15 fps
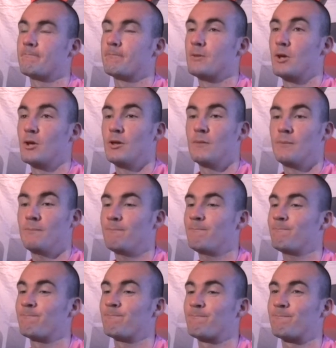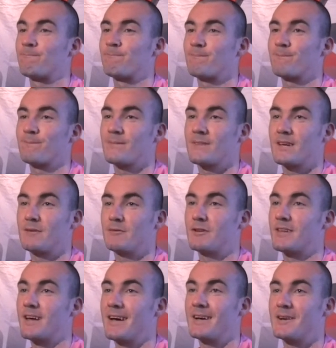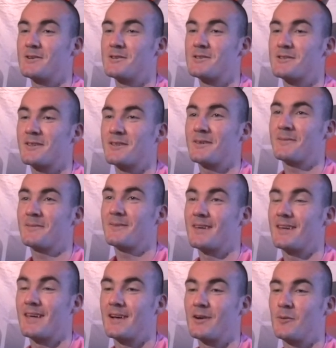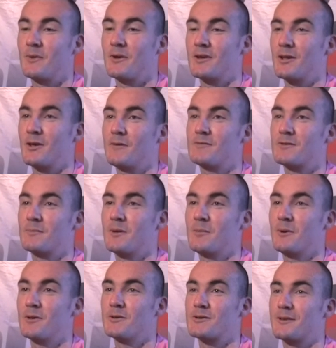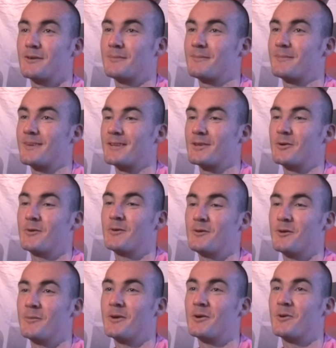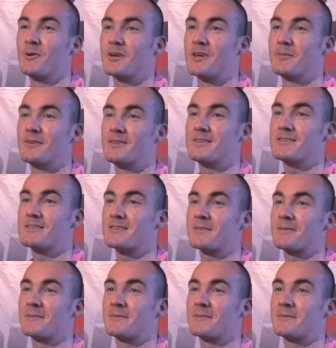None of them. I'd retire just. I'd hang up my gloves and my boots and I'd go and do my goalkeeping just.